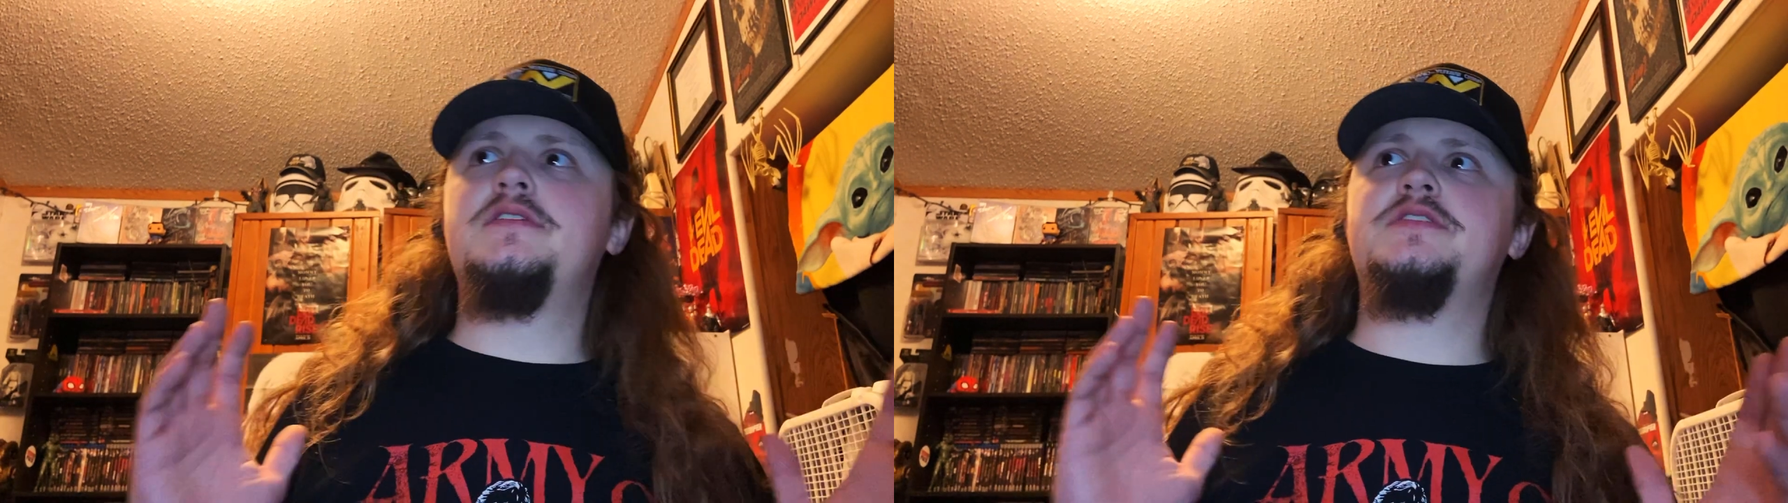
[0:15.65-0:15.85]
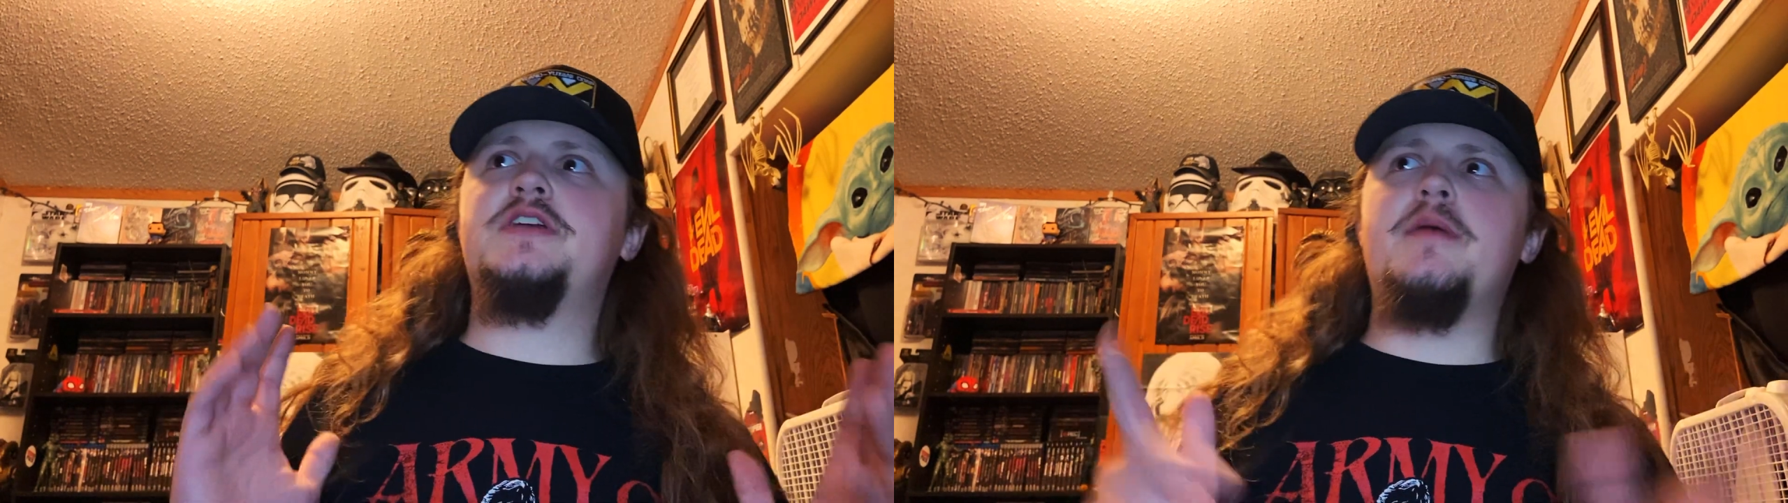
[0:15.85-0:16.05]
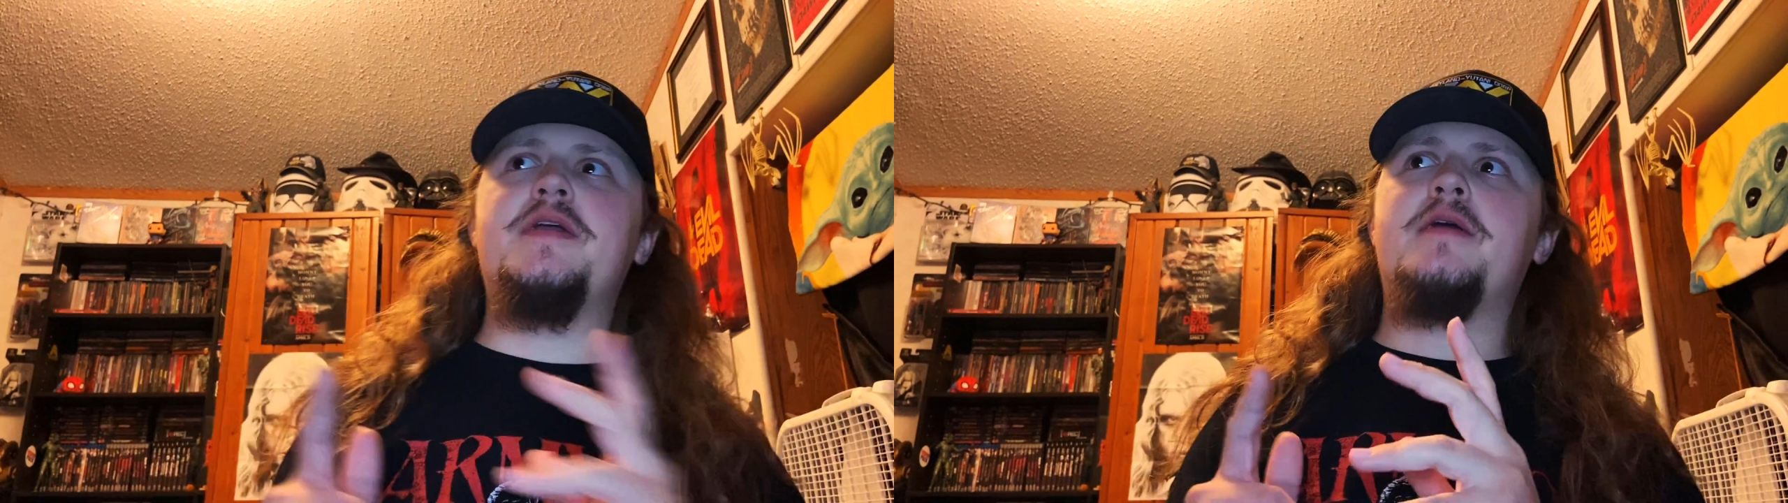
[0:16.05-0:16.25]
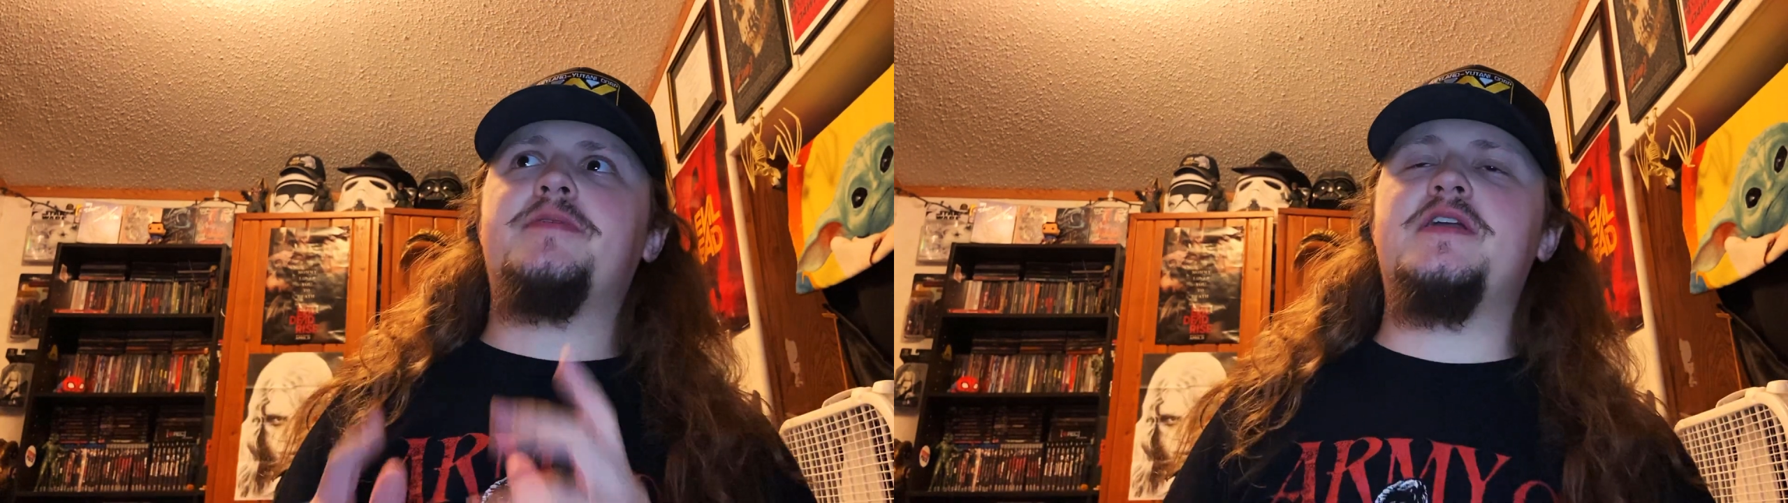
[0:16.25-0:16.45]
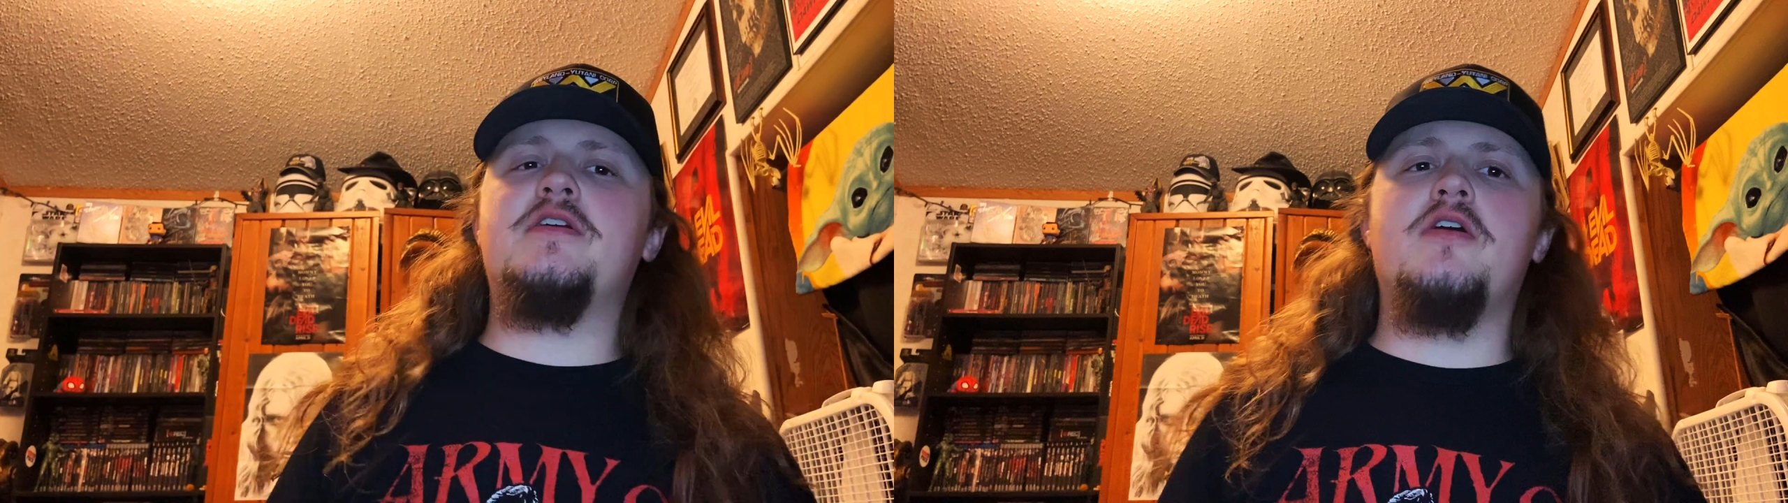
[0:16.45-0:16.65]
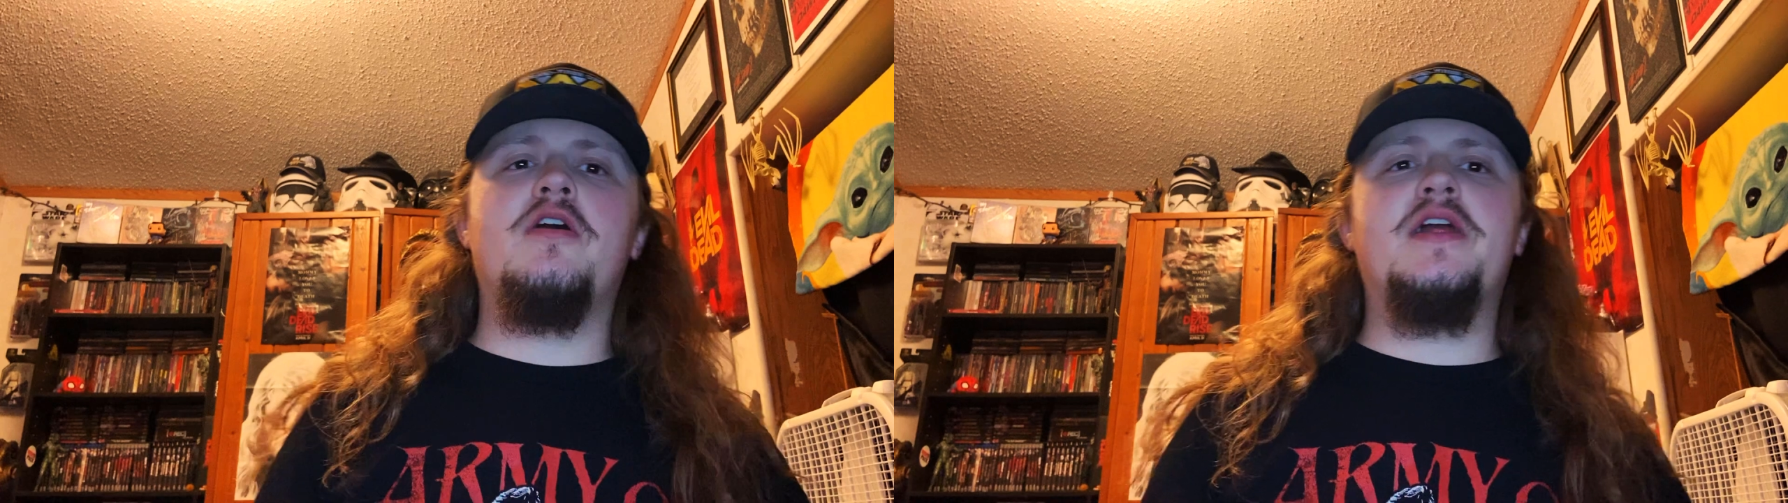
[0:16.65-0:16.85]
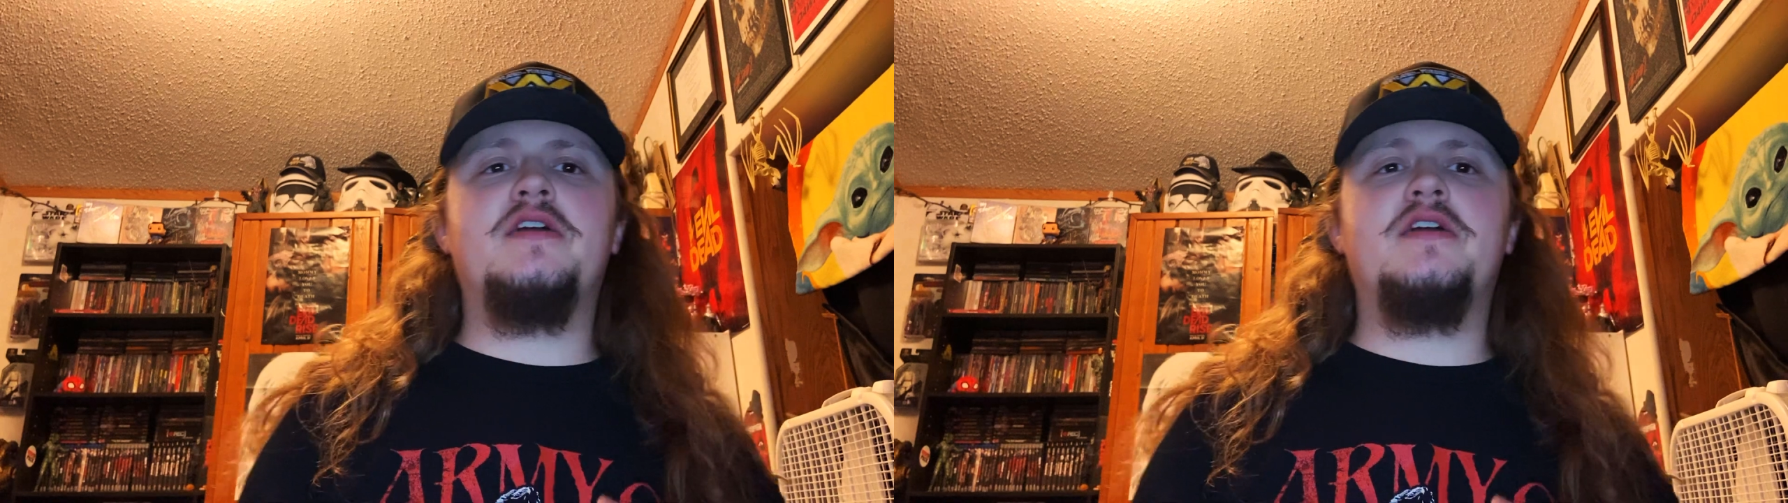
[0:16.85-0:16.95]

Coming up here on